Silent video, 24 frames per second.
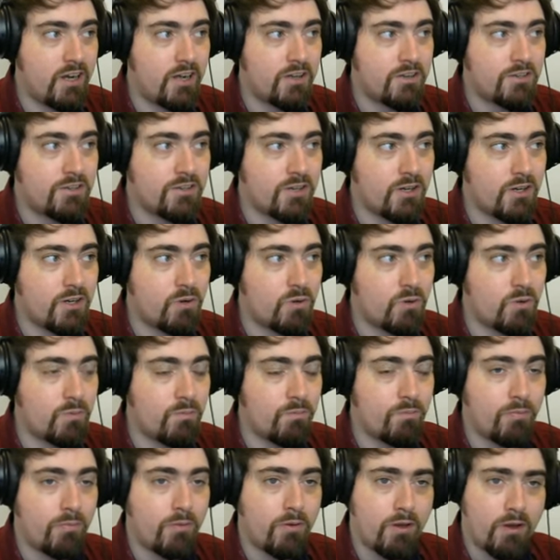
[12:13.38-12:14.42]
So,
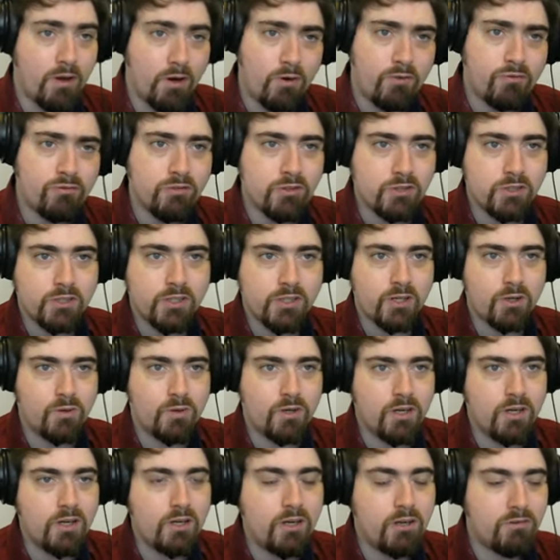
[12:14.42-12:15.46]
overall though,
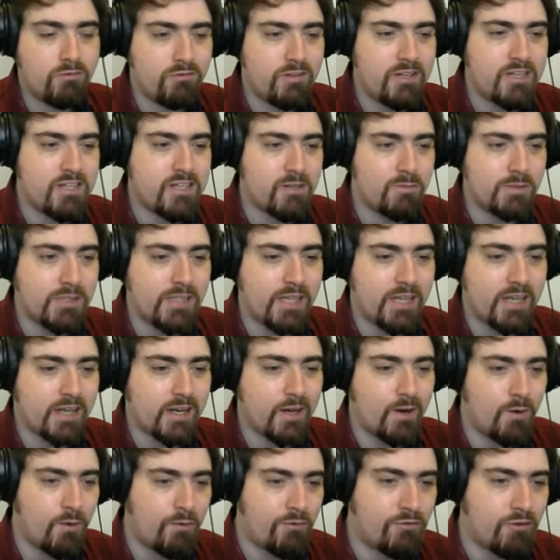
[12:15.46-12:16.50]
reasonable
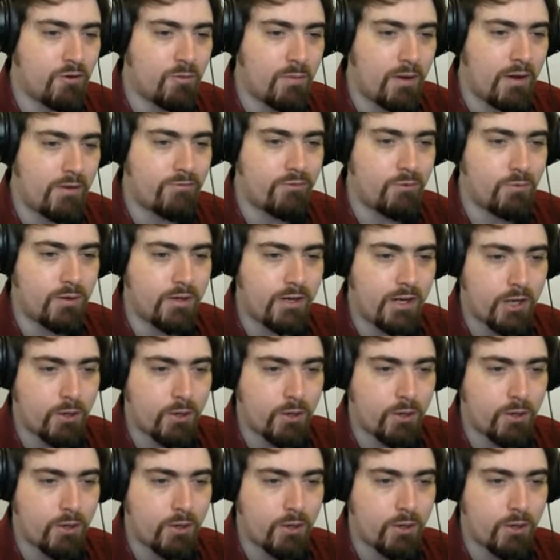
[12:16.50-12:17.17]
eco from everyone.